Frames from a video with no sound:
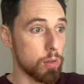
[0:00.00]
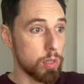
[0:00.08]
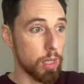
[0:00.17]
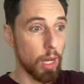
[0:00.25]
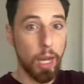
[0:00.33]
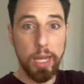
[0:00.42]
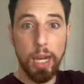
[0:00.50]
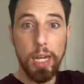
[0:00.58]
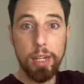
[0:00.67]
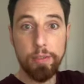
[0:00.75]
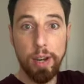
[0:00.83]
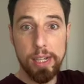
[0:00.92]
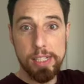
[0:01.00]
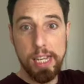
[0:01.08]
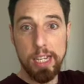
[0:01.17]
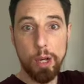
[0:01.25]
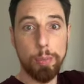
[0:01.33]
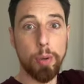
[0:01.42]
that I kind of like
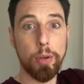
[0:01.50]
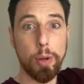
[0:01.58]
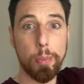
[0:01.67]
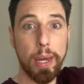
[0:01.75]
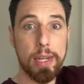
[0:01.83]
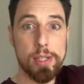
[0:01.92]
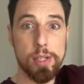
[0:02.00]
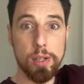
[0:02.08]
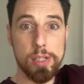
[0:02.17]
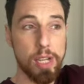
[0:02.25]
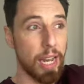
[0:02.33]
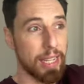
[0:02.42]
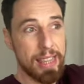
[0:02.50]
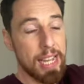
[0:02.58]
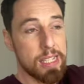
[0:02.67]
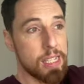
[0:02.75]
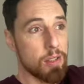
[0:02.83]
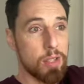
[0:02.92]
set up on a pedestal as like,
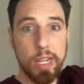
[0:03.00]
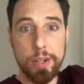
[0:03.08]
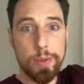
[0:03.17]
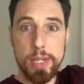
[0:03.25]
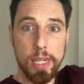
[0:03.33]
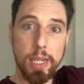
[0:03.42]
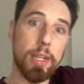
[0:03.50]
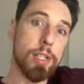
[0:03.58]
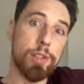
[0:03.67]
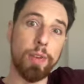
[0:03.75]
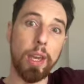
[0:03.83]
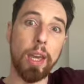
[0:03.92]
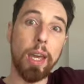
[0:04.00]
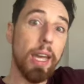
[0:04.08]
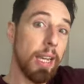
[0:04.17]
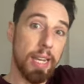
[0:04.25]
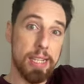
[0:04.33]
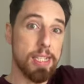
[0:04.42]
that sounds like a ridiculous figure.
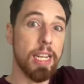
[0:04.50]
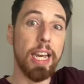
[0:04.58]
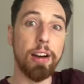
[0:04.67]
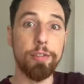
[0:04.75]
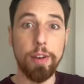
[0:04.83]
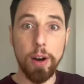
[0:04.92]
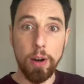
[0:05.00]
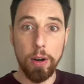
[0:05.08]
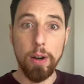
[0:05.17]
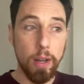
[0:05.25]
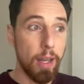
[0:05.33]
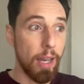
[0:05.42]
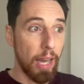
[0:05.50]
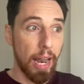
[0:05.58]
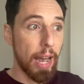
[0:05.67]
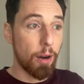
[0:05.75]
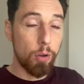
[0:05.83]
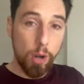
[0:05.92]
Let's see how far,
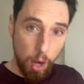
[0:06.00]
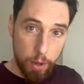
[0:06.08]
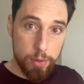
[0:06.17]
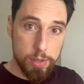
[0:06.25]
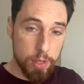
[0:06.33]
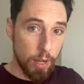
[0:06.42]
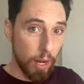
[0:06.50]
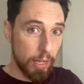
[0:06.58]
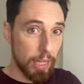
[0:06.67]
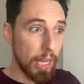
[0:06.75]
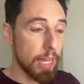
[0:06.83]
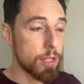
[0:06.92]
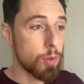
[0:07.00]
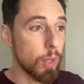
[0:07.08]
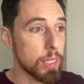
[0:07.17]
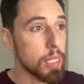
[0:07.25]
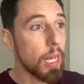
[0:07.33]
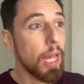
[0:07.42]
how close that I could get to
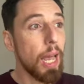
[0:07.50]
it.